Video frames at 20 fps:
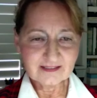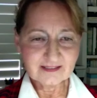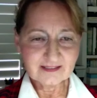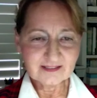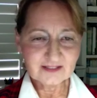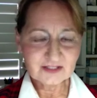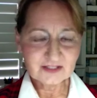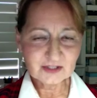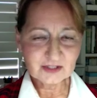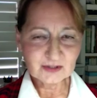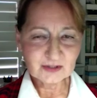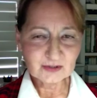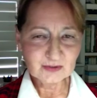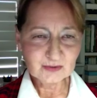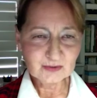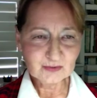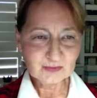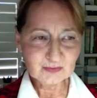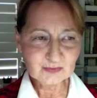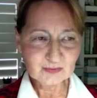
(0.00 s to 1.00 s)

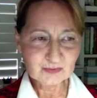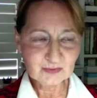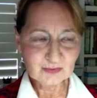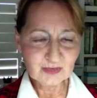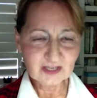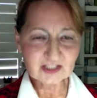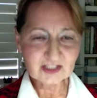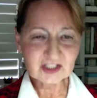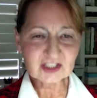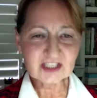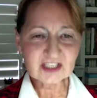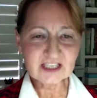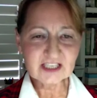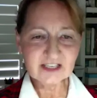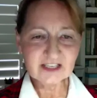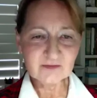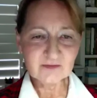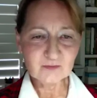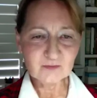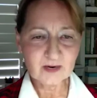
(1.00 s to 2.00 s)
to
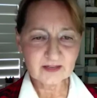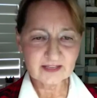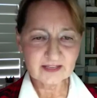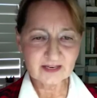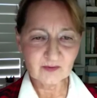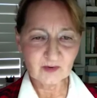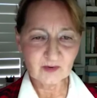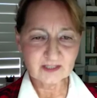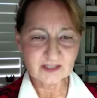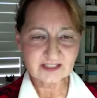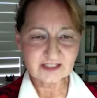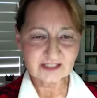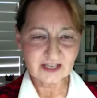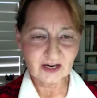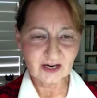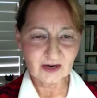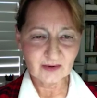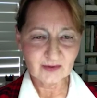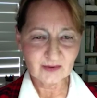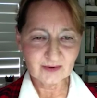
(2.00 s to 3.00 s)
achieve where they want to
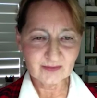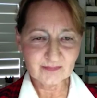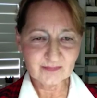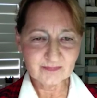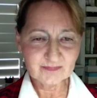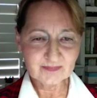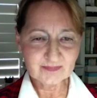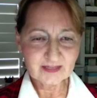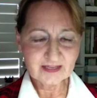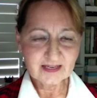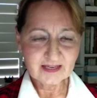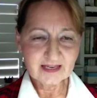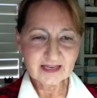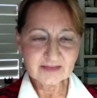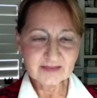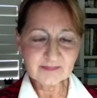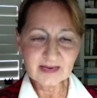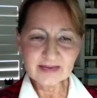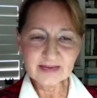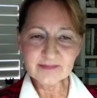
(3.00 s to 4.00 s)
go. And
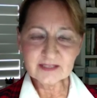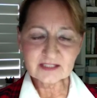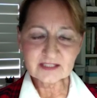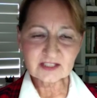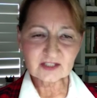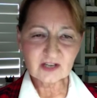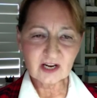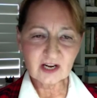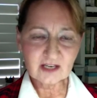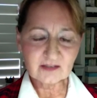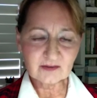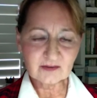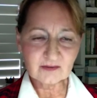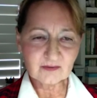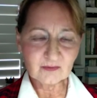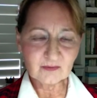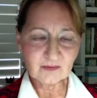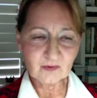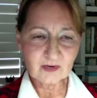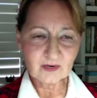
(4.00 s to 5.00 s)
maybe it's not
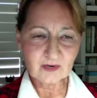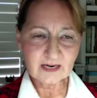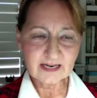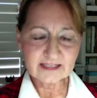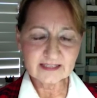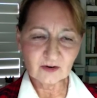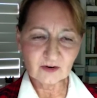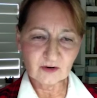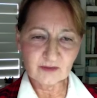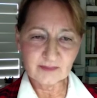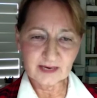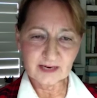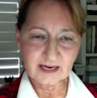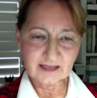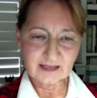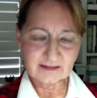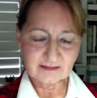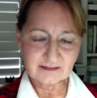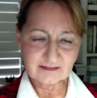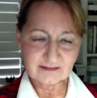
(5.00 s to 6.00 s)
what I know about
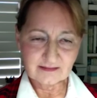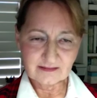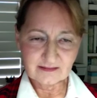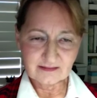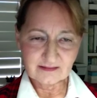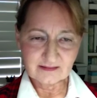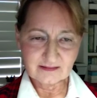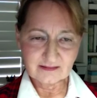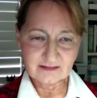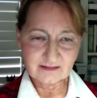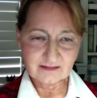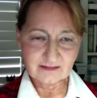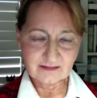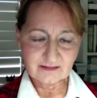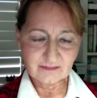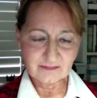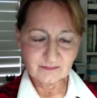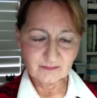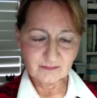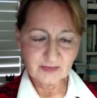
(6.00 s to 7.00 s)

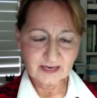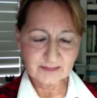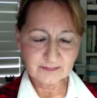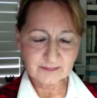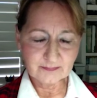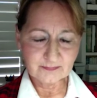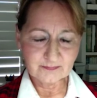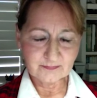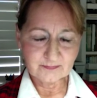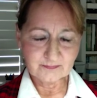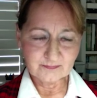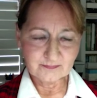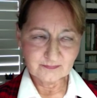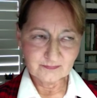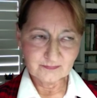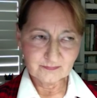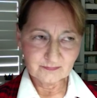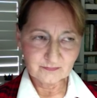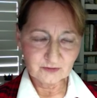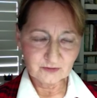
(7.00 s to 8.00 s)
my
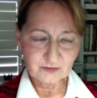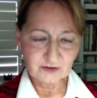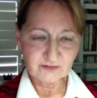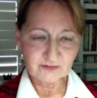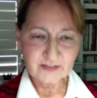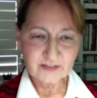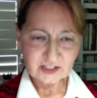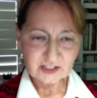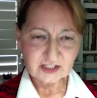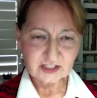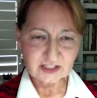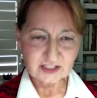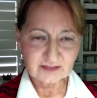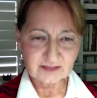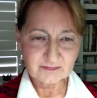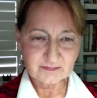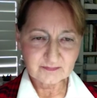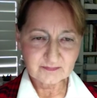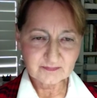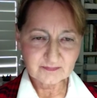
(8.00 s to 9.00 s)
profession,
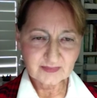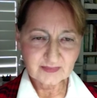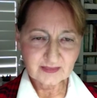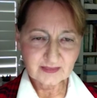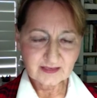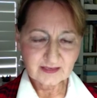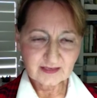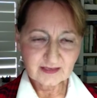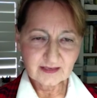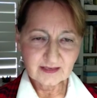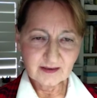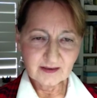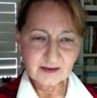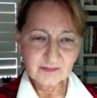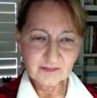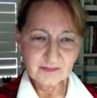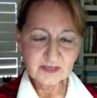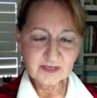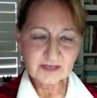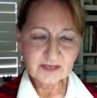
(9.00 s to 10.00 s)

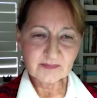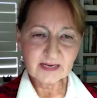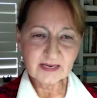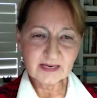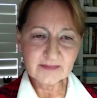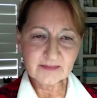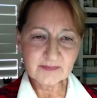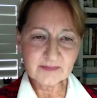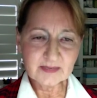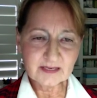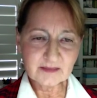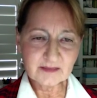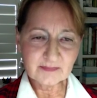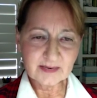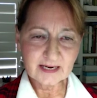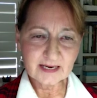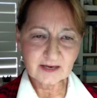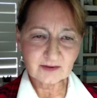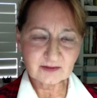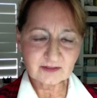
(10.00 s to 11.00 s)
but it may be
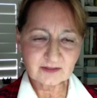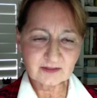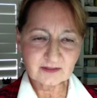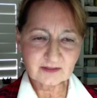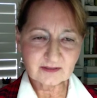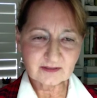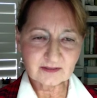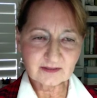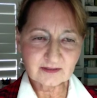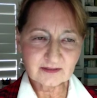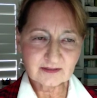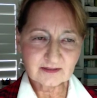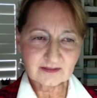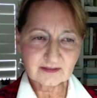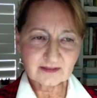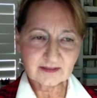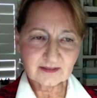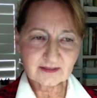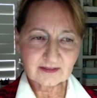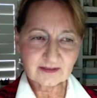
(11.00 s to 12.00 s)
about
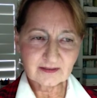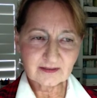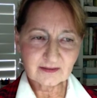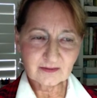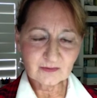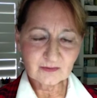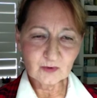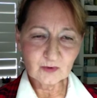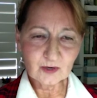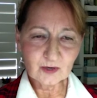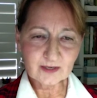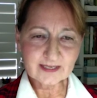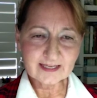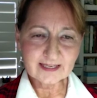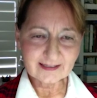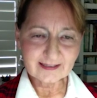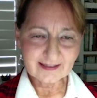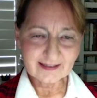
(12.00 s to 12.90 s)
working.